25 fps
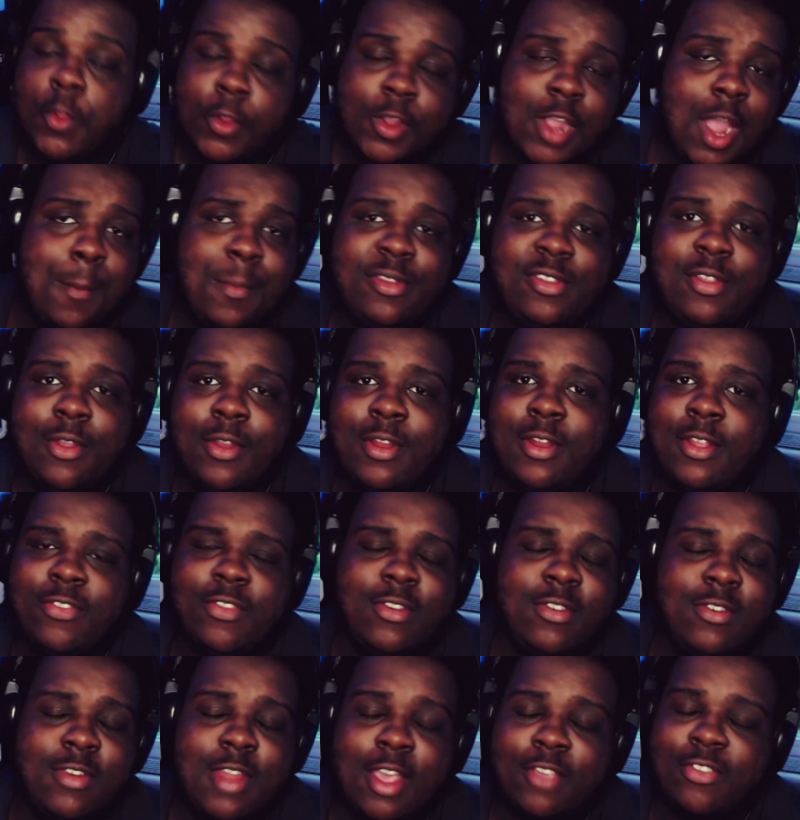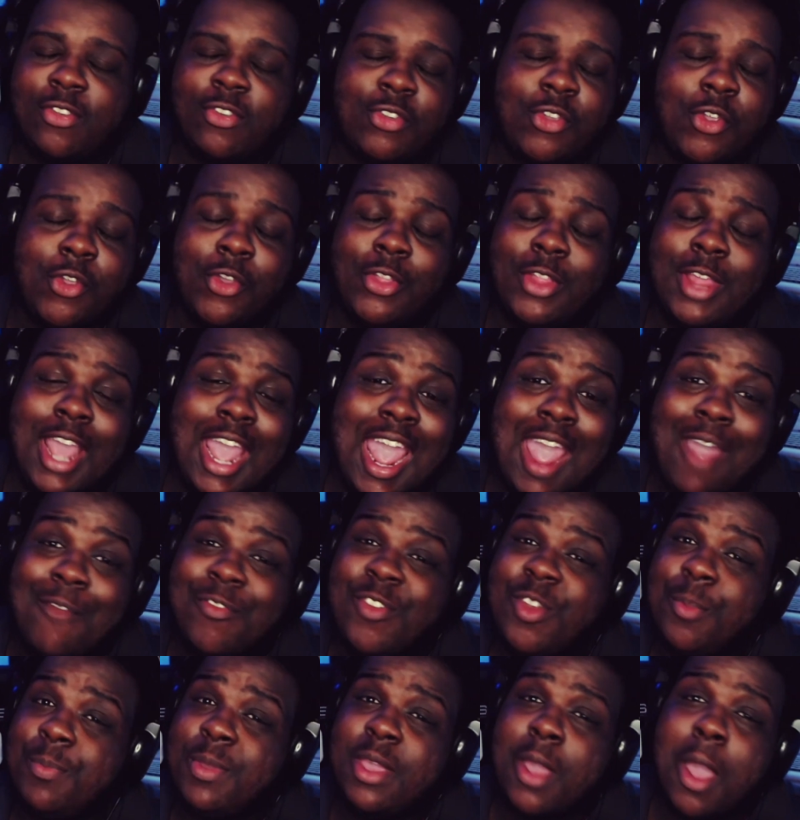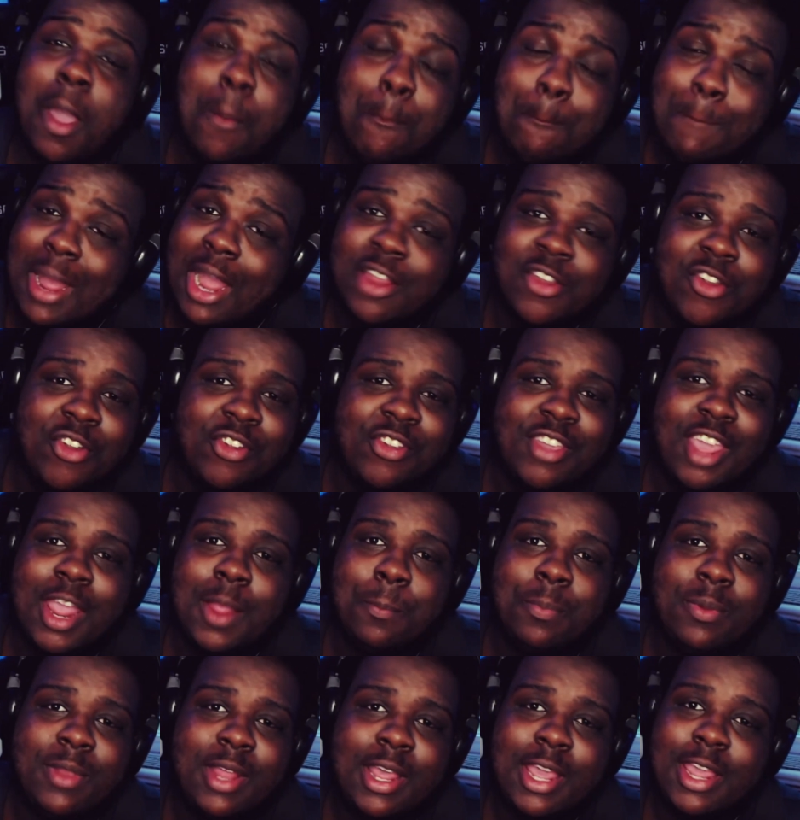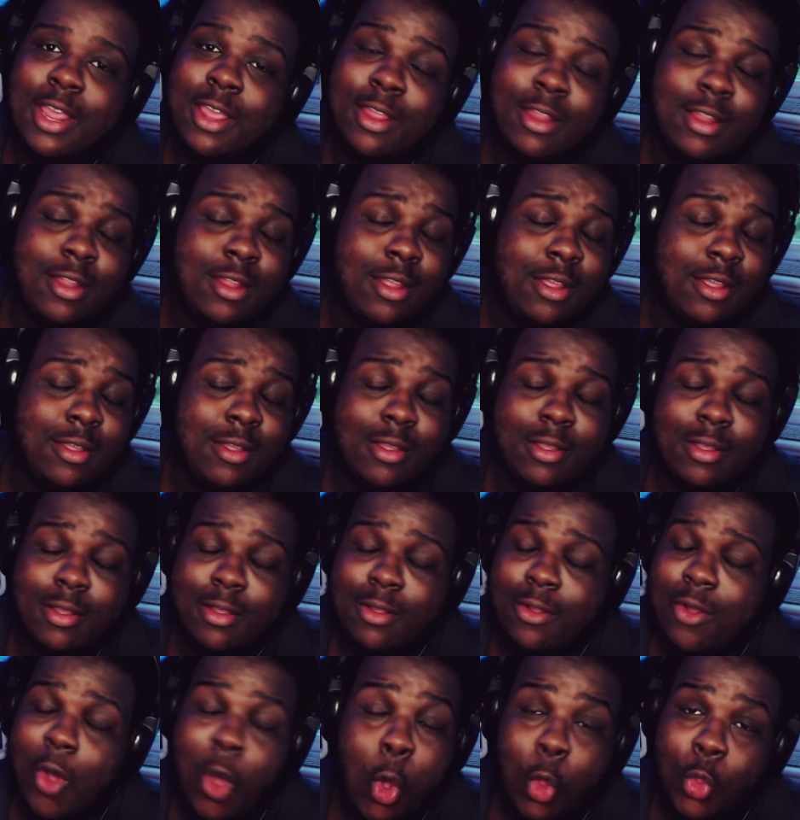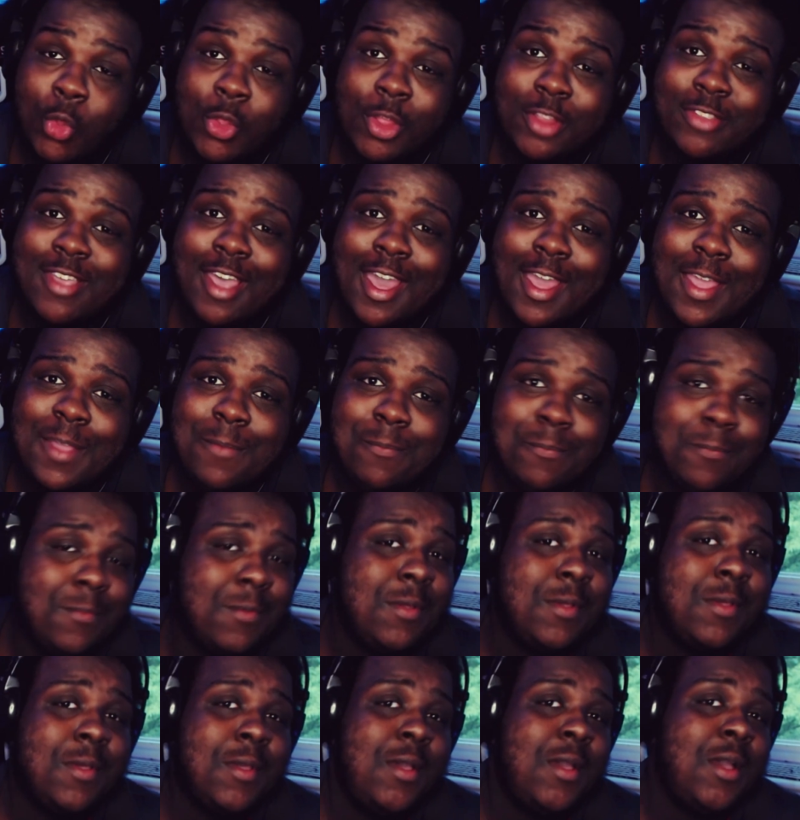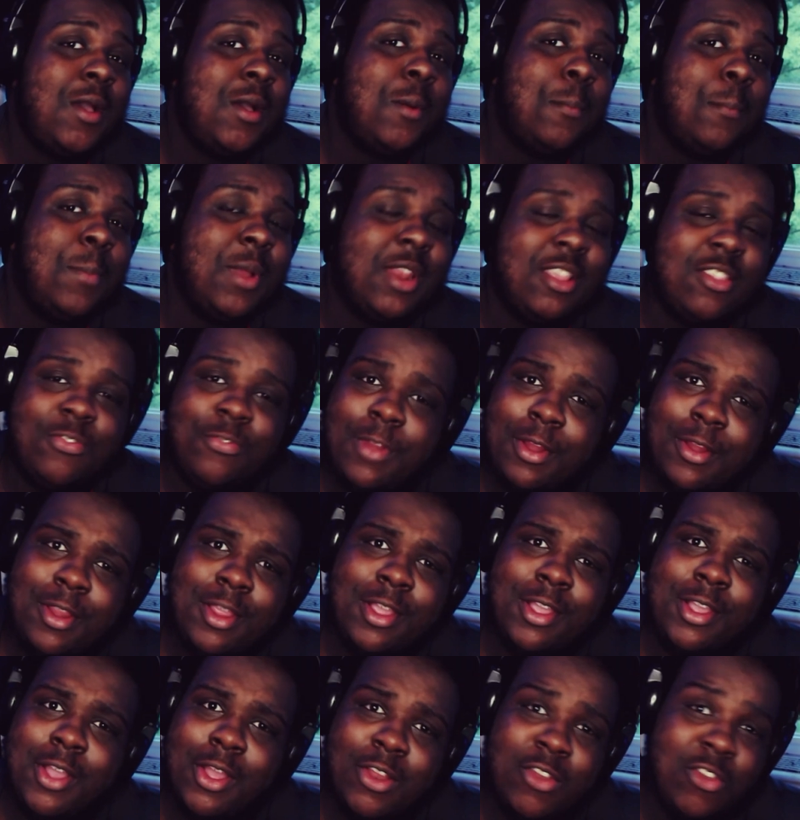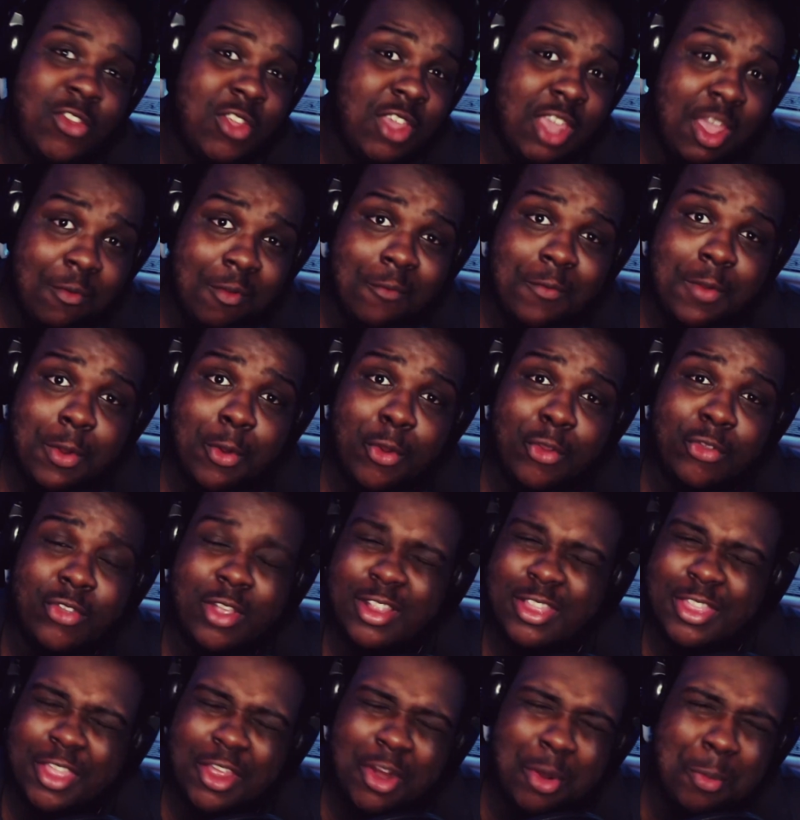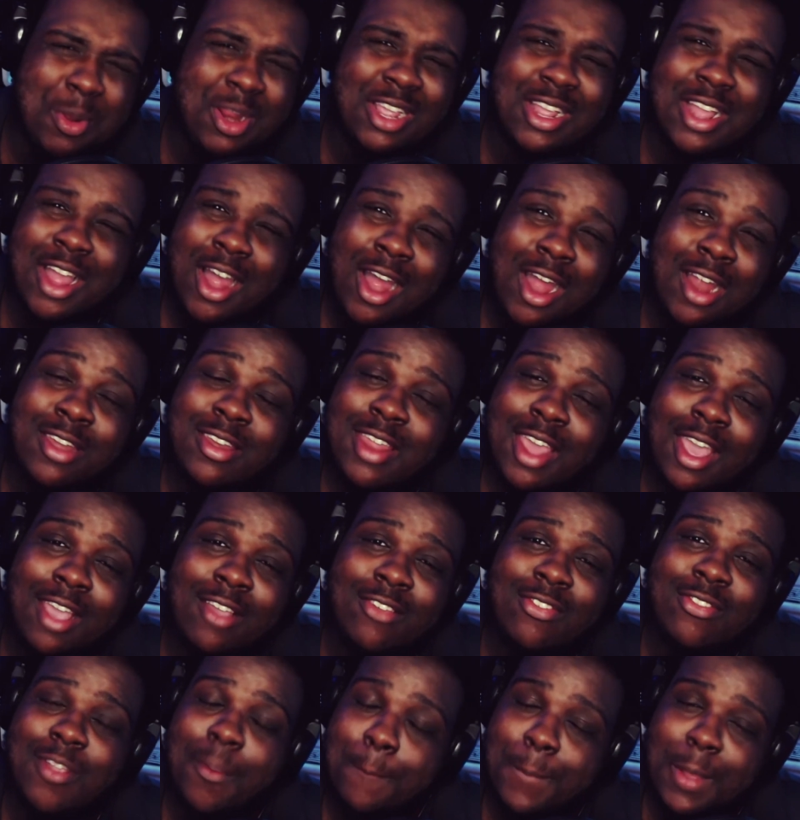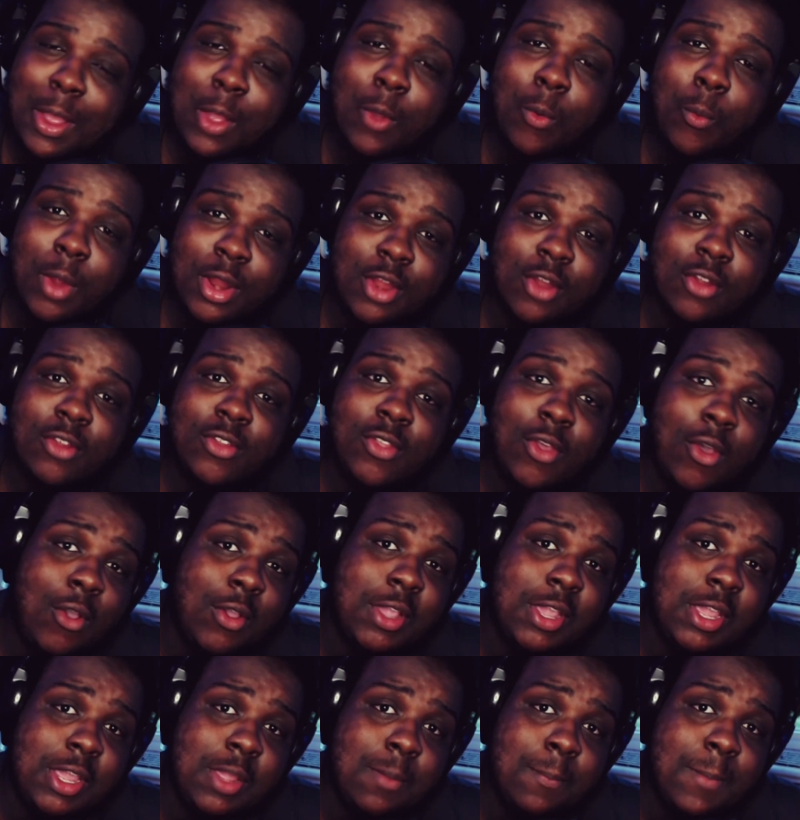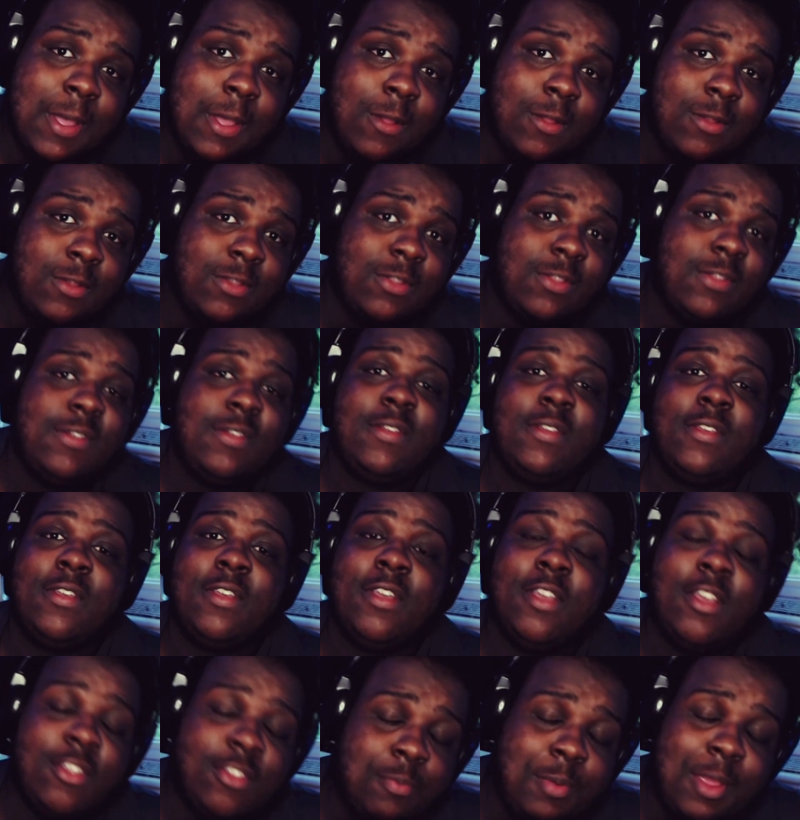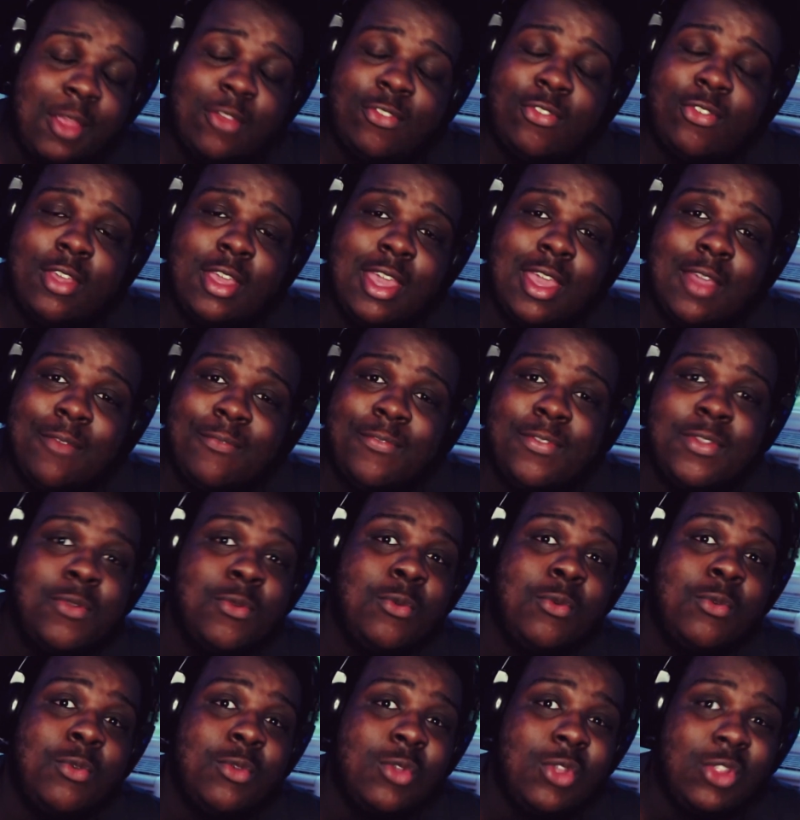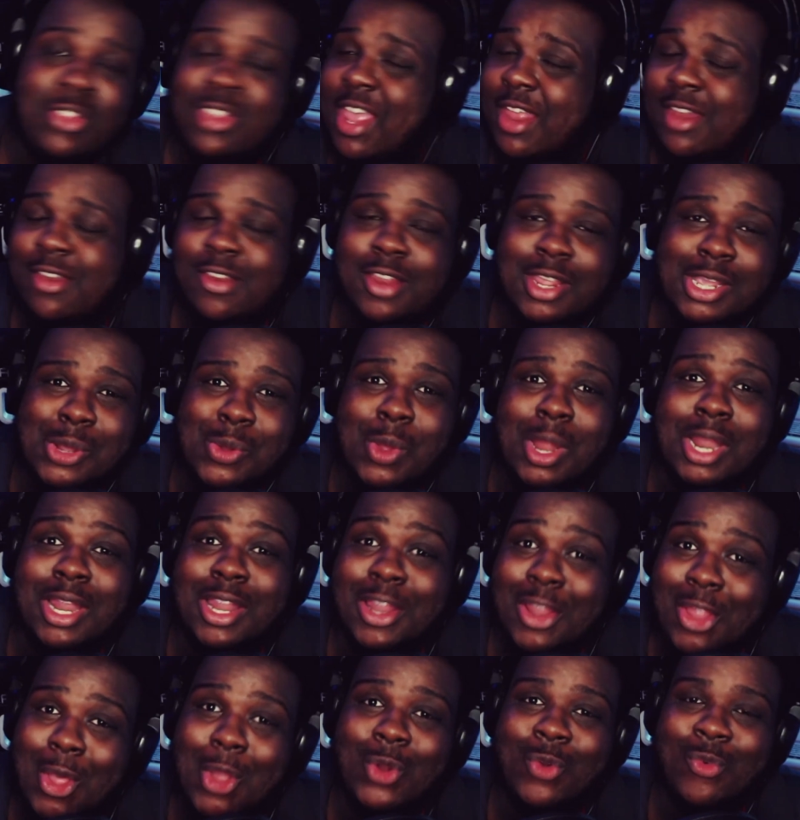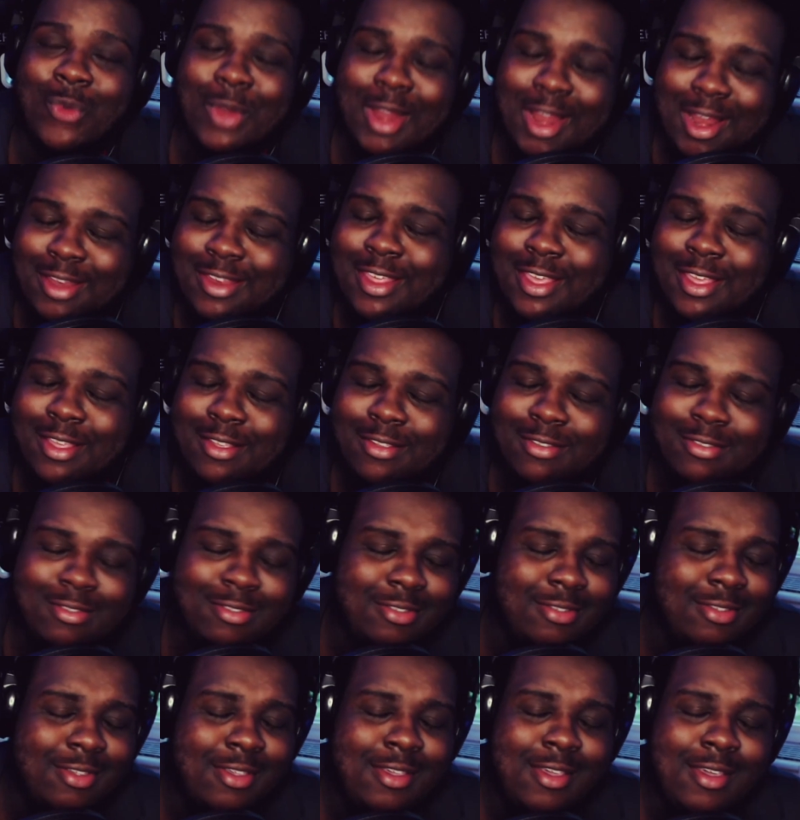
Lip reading: commentary doesn't necessarily have to be about your gameplay all the time, but it's very good to give your viewers a little bit of context about what you're talking about, especially if you tend to go on long rantings.